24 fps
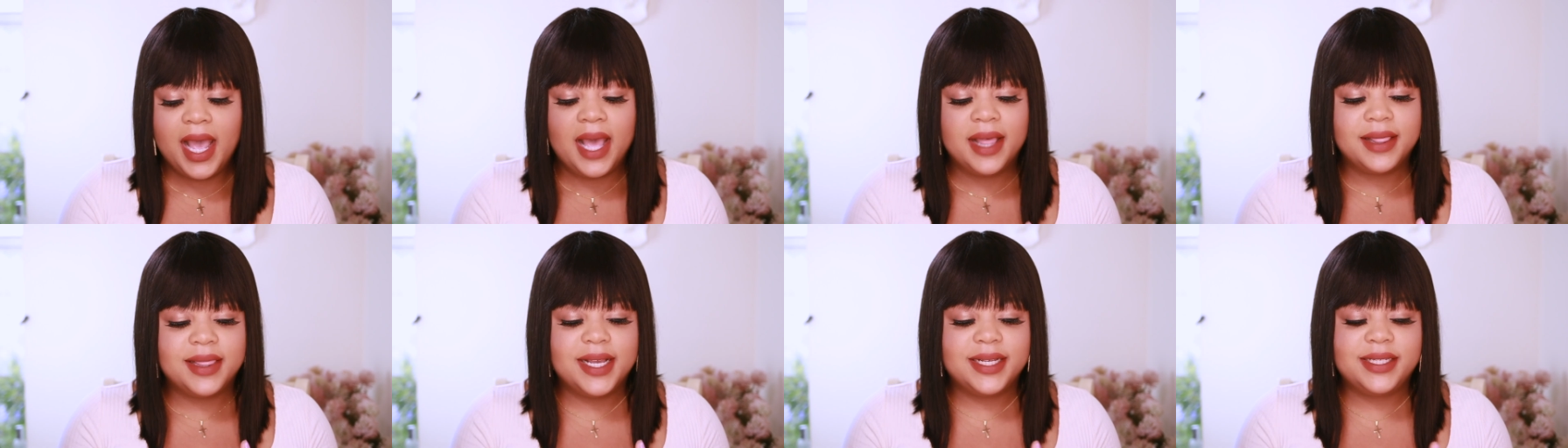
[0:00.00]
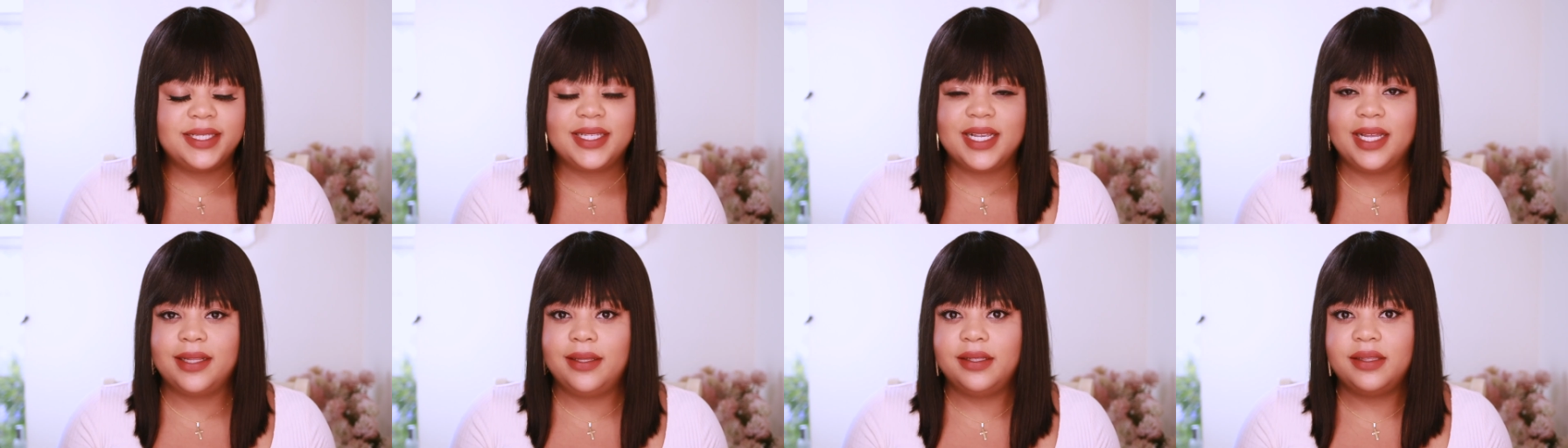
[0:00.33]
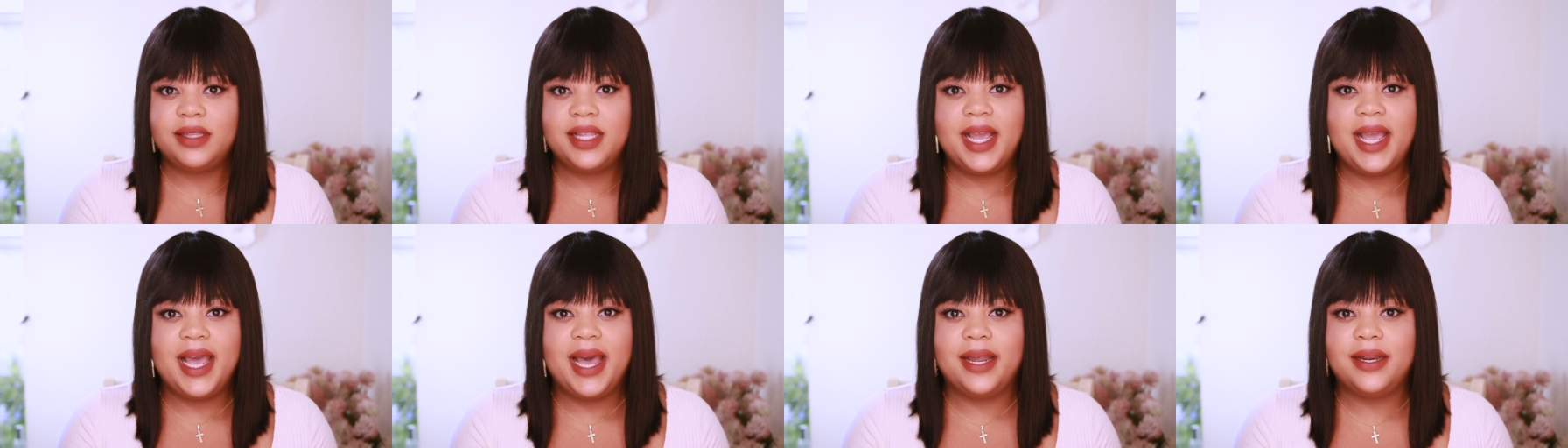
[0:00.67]
They said that
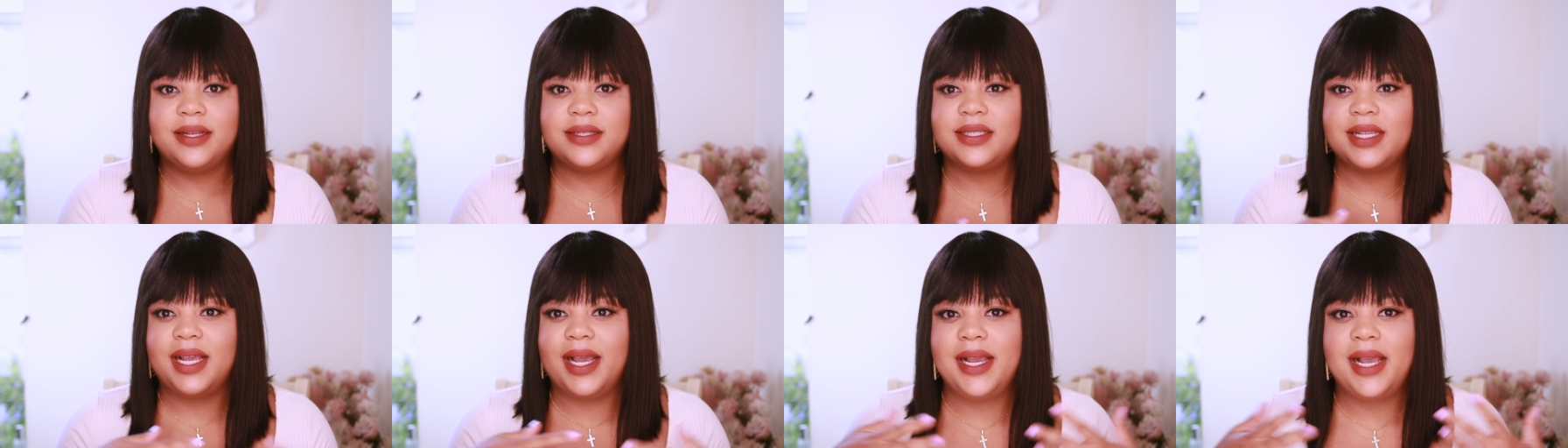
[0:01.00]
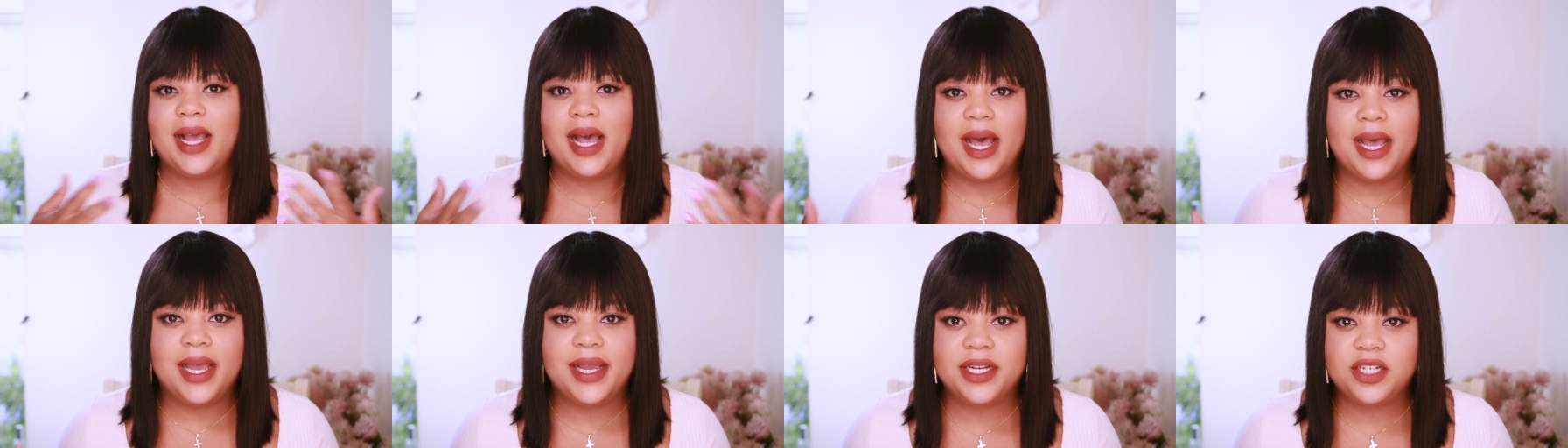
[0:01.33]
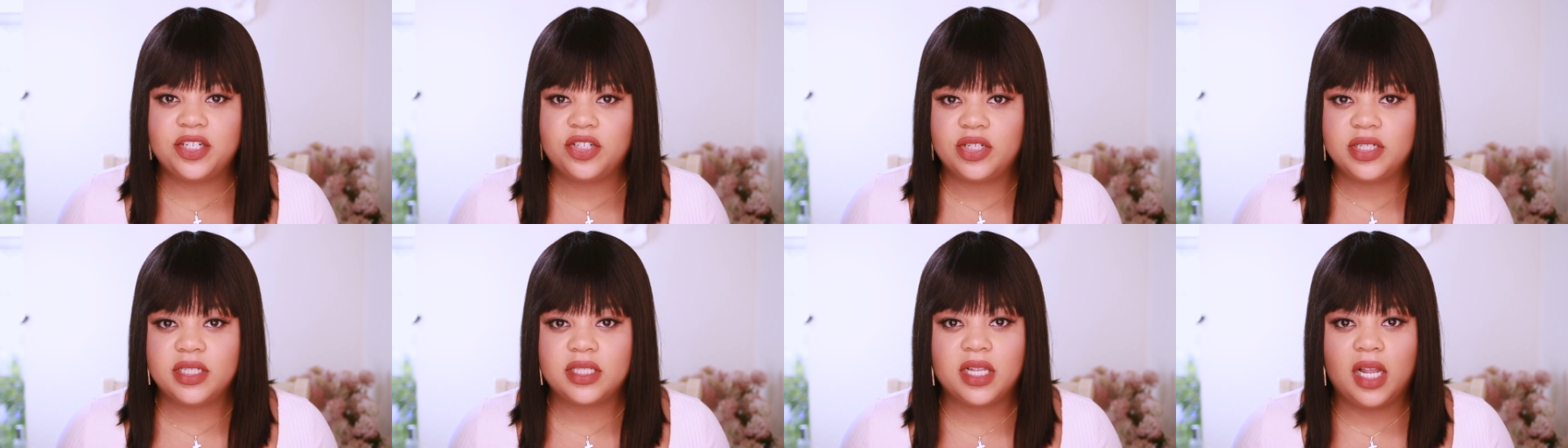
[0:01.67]
they had a
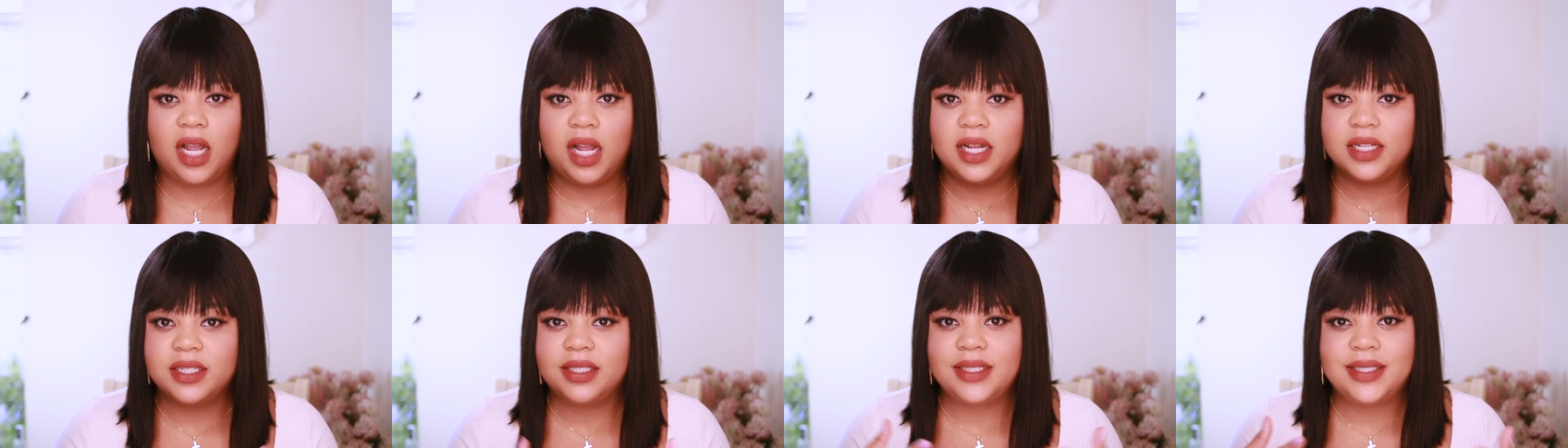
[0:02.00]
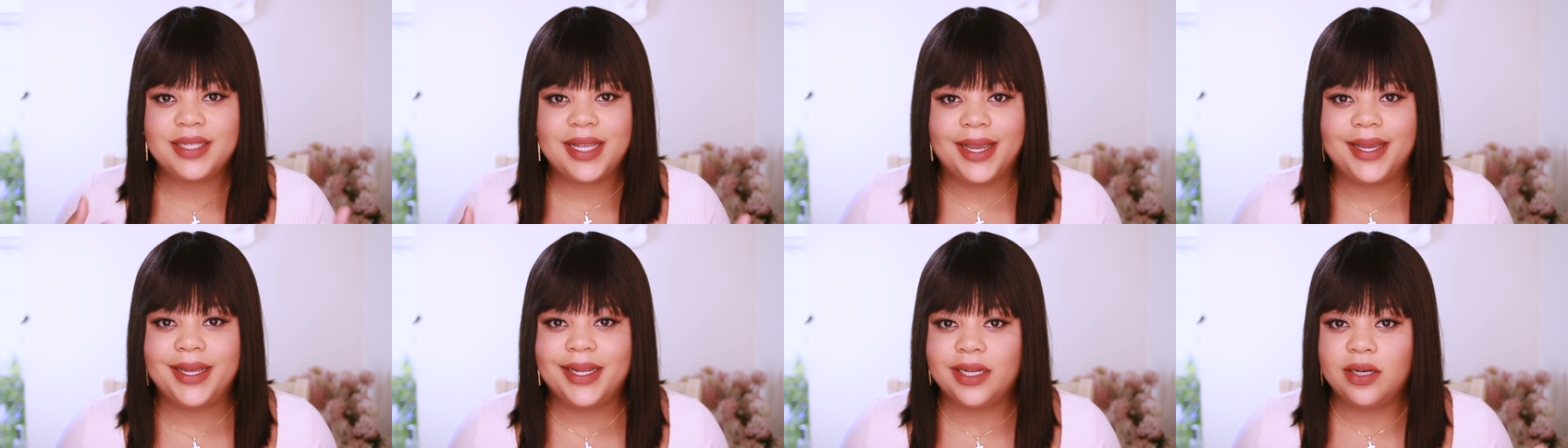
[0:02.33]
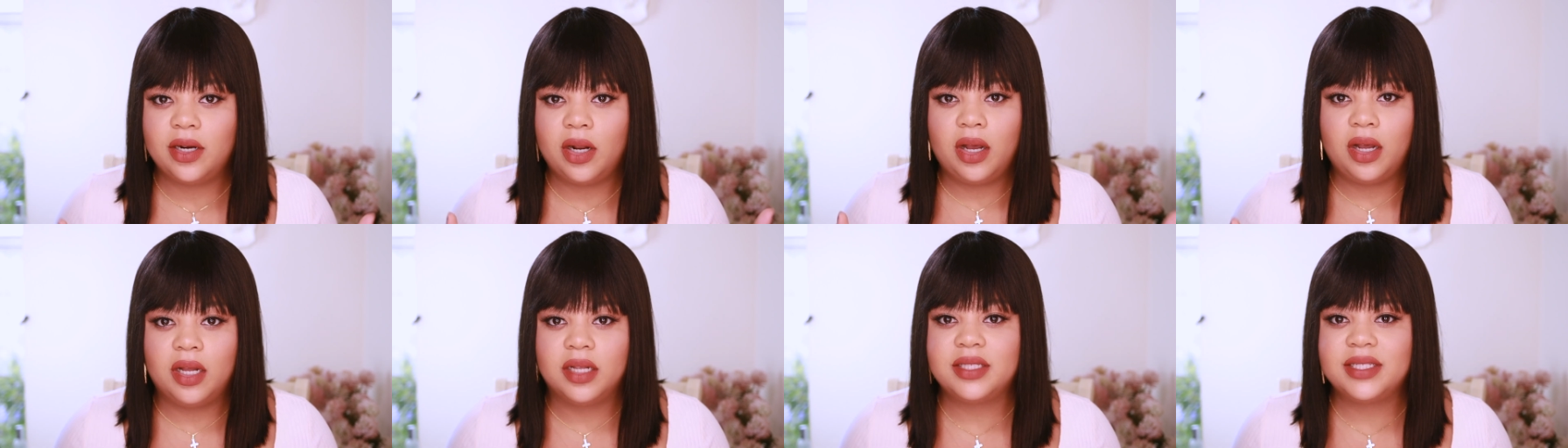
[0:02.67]
psychiatrist on site at
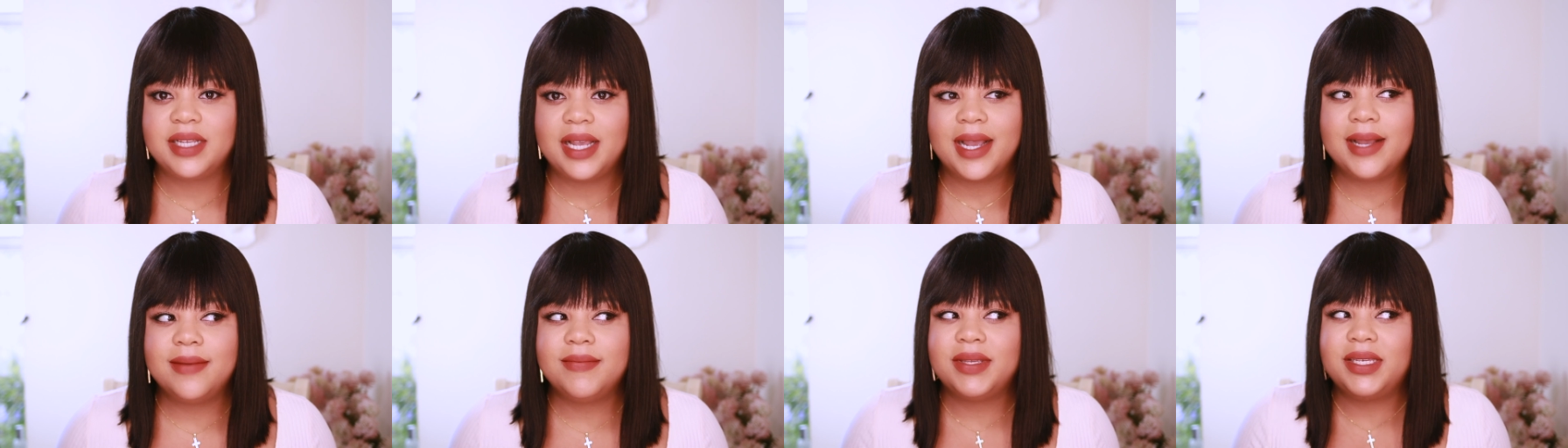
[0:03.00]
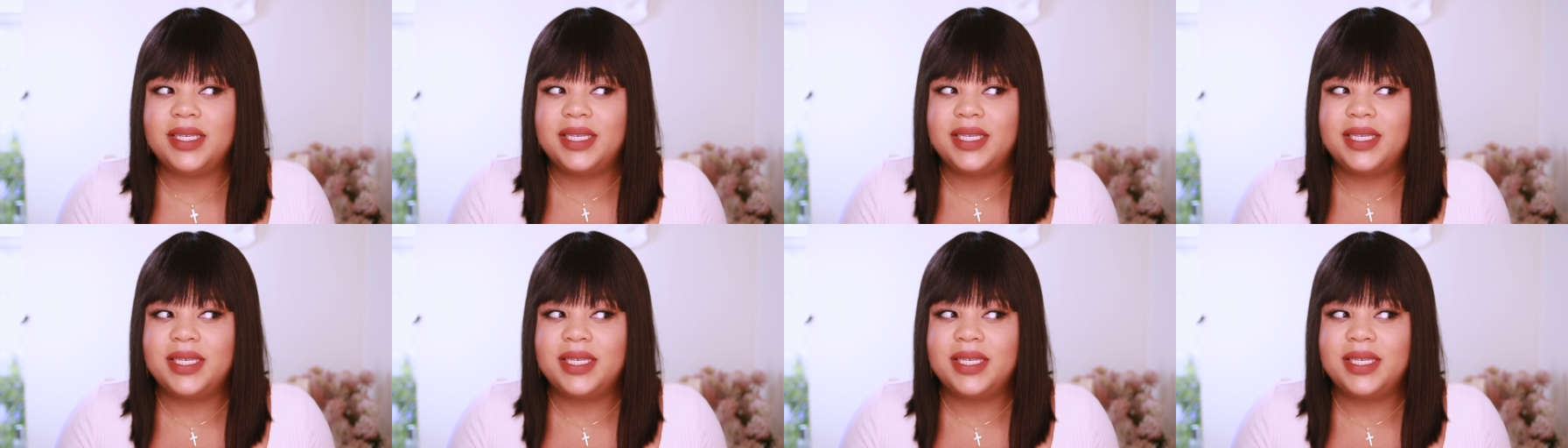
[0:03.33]
all times.